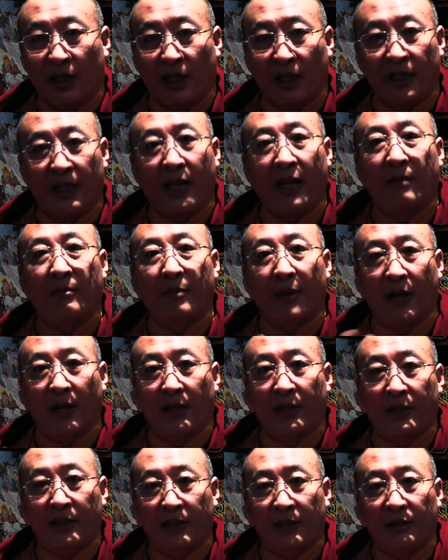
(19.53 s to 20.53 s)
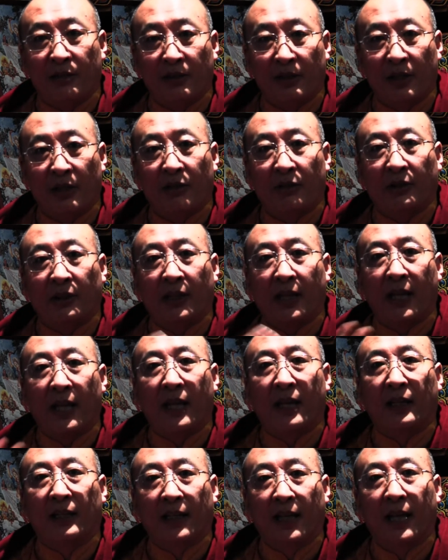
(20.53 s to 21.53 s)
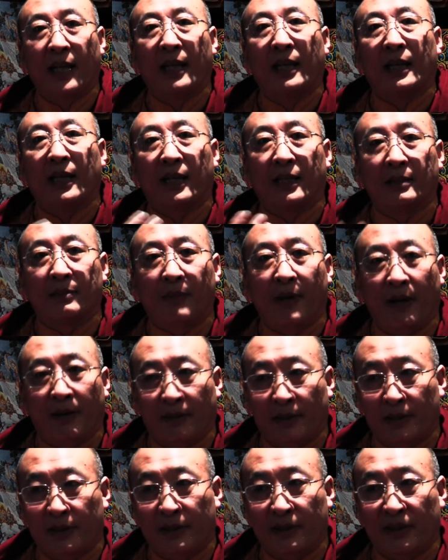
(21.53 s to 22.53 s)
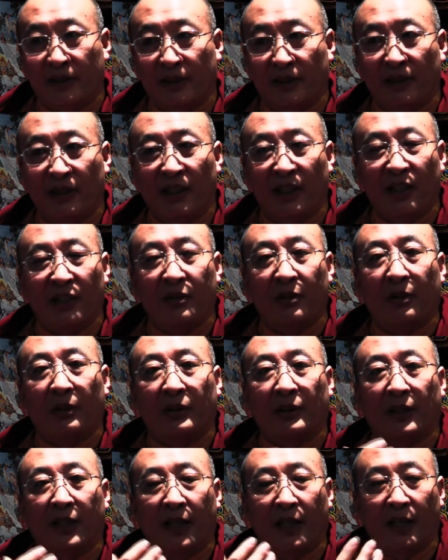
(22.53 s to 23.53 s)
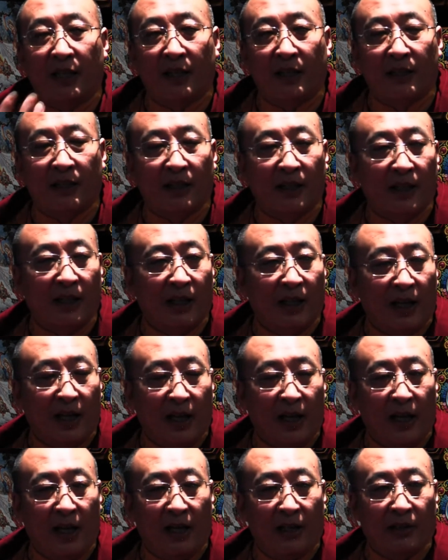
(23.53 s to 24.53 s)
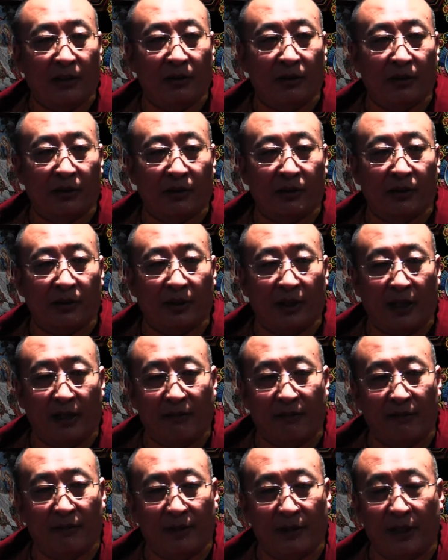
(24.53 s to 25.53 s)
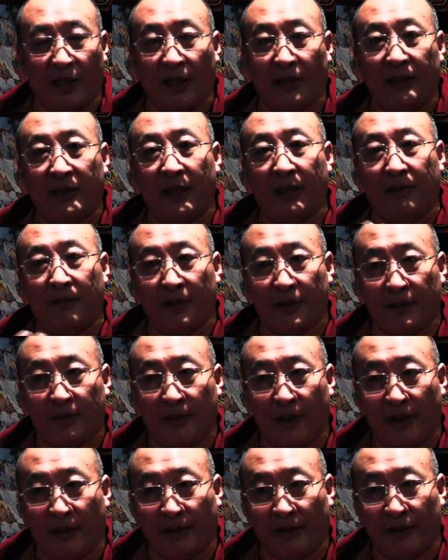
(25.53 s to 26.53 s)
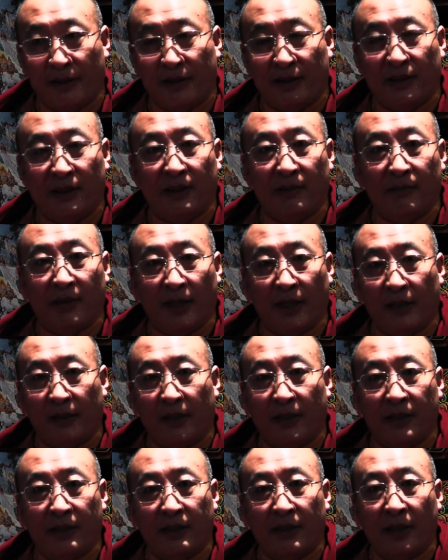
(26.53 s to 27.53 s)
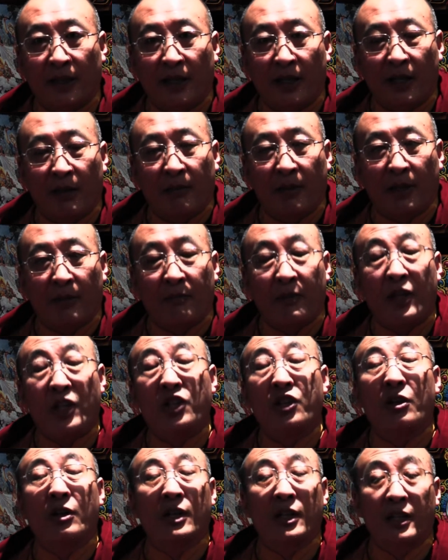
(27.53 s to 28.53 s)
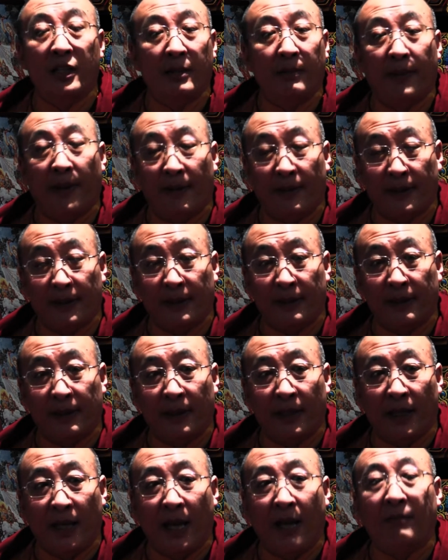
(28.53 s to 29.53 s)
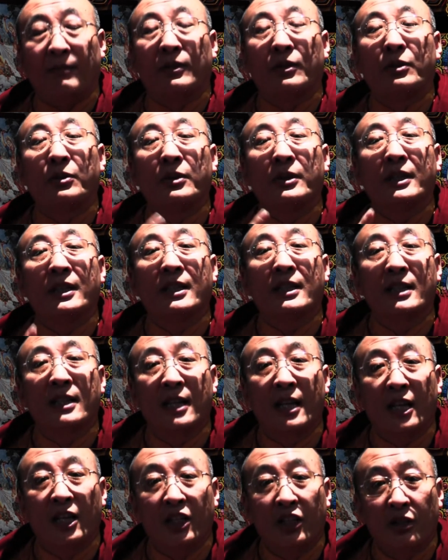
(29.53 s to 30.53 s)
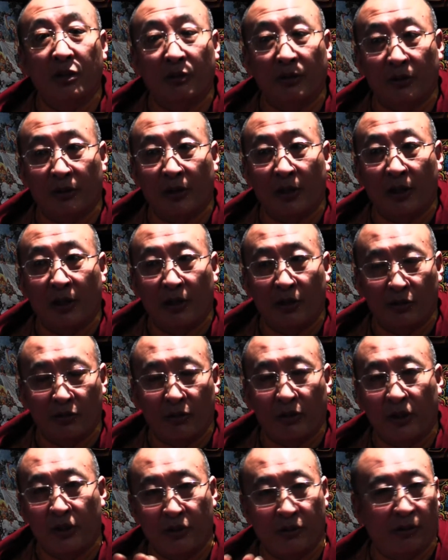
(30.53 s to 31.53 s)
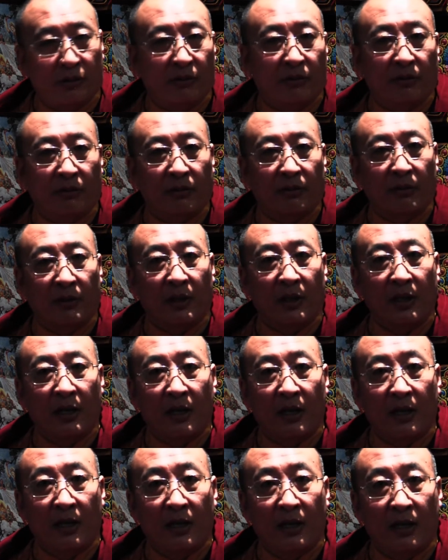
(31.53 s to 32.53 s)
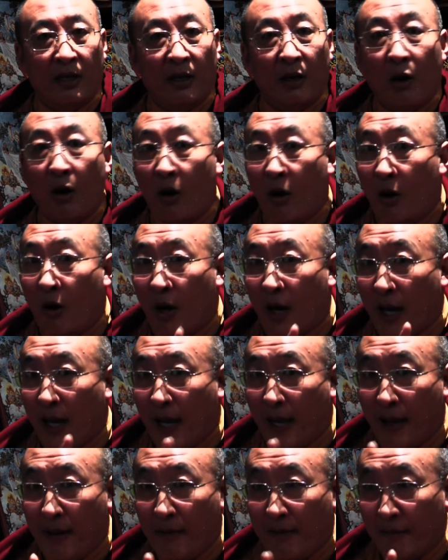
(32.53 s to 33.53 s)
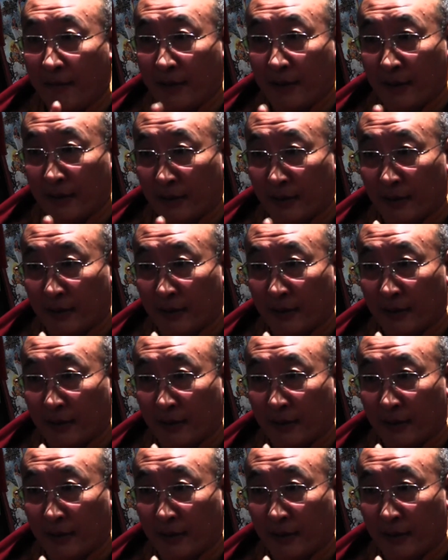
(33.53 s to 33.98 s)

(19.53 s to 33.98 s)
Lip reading: They have bad intention. They don't care, careless parents, and don't care, and also they are selfish parents and many things. But majority parents have good intention to the children. However,